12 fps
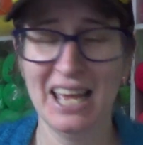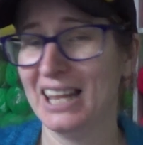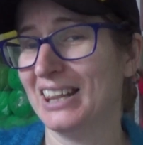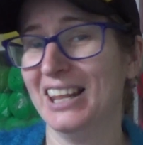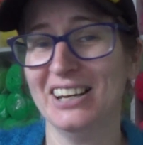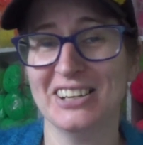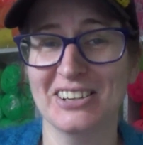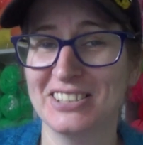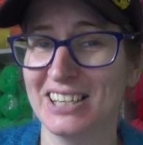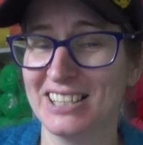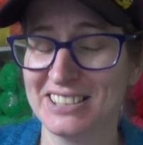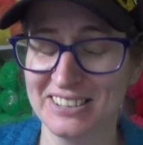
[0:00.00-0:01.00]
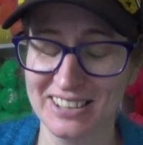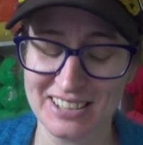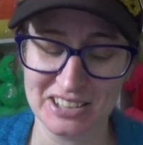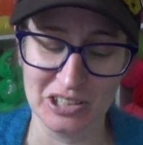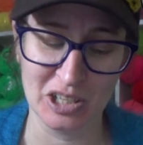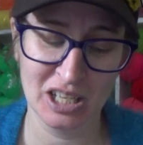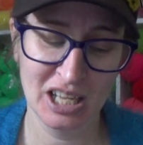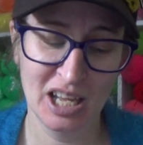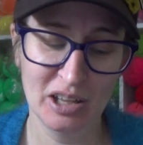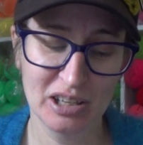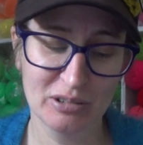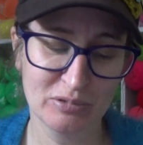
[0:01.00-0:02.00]
They don't taste like dirt.
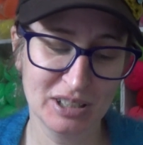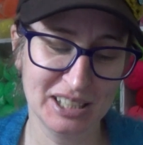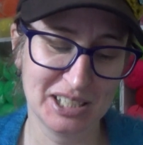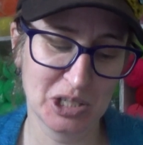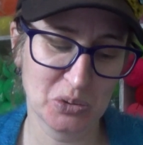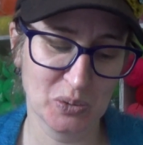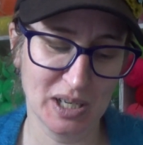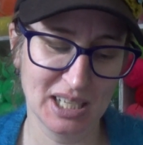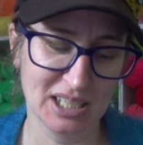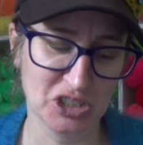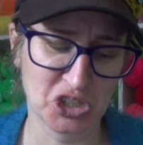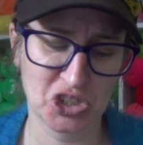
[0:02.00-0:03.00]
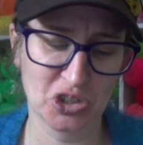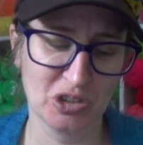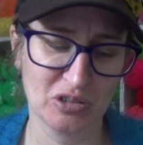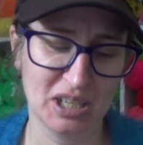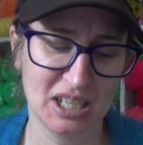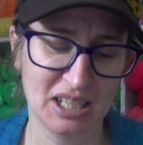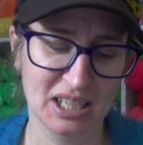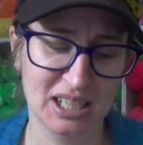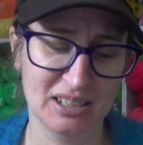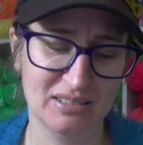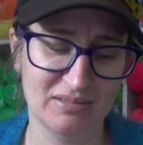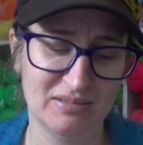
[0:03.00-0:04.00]
They're really sweet and sugary
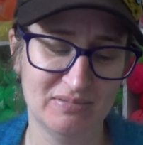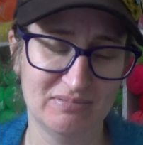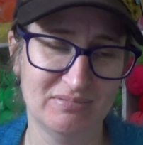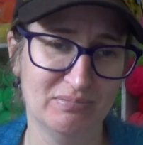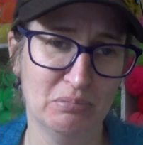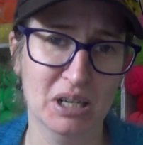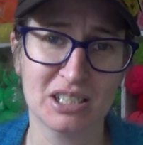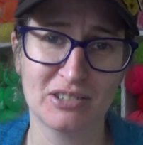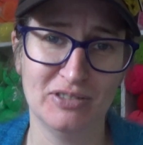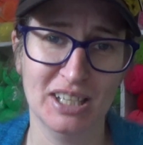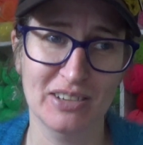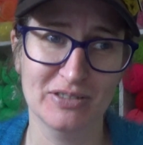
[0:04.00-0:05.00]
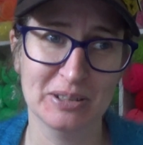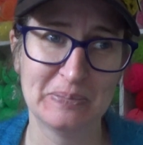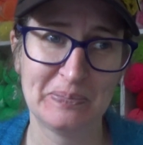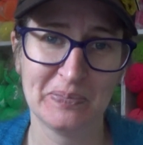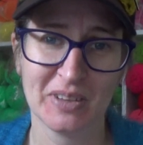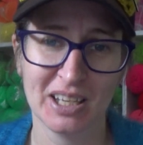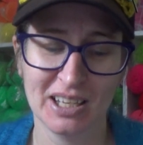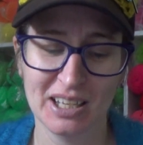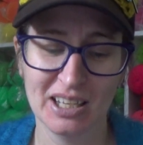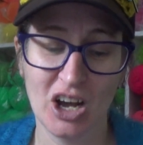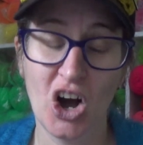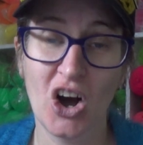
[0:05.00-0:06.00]
and musk flavour.
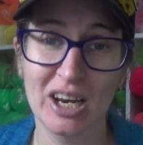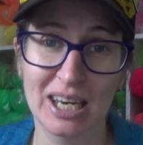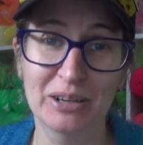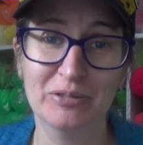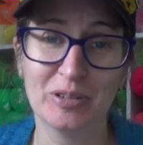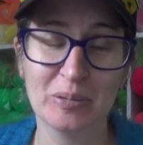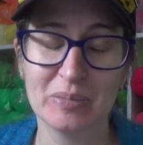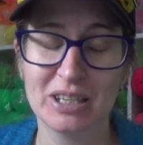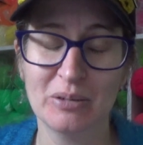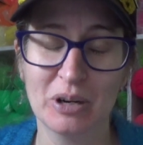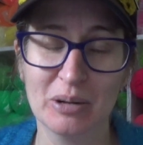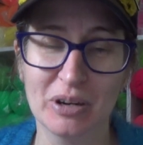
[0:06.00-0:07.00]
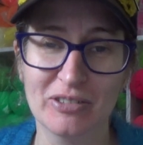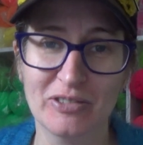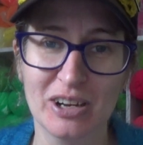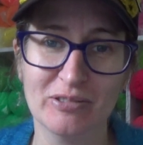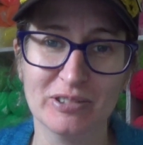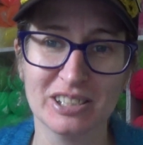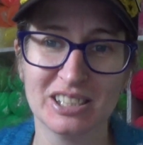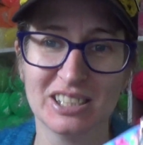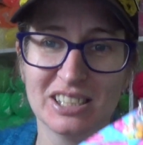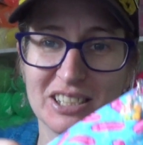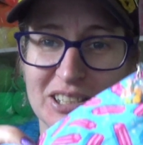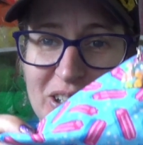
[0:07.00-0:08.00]
I love them. They're one of my favourites.
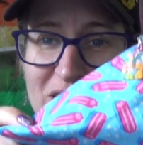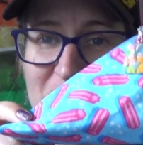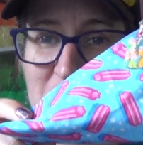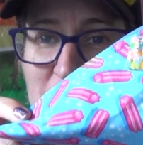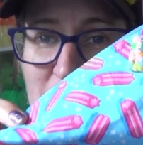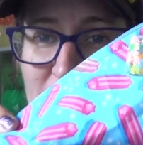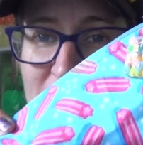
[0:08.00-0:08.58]
So as soon